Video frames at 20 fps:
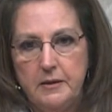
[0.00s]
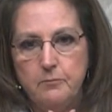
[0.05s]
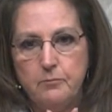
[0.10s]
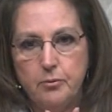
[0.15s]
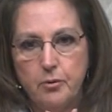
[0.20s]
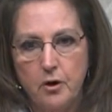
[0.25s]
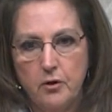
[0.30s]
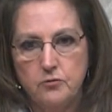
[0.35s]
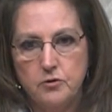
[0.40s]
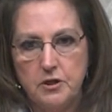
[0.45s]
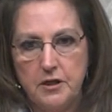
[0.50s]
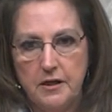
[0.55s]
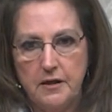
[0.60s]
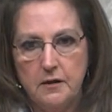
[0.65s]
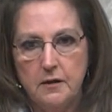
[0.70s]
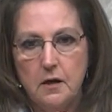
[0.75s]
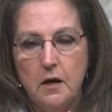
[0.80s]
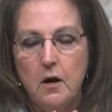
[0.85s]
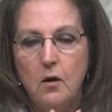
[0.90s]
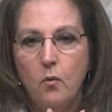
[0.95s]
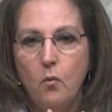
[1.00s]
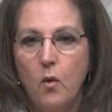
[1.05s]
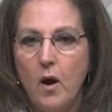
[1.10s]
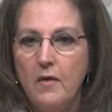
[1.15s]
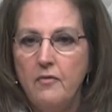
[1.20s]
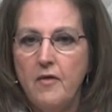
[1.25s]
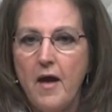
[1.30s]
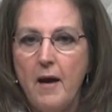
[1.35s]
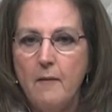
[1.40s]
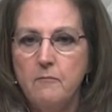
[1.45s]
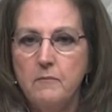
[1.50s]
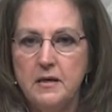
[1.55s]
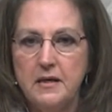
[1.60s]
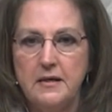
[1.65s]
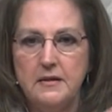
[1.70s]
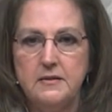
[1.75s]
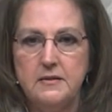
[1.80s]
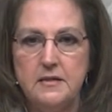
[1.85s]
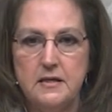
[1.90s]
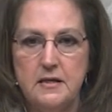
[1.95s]
protein. What that
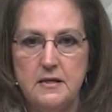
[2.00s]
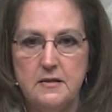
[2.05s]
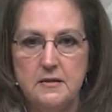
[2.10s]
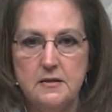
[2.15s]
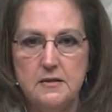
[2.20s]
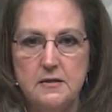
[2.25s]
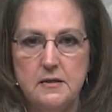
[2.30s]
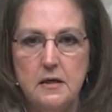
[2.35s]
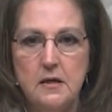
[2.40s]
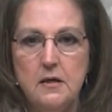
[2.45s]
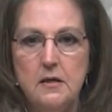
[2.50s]
means is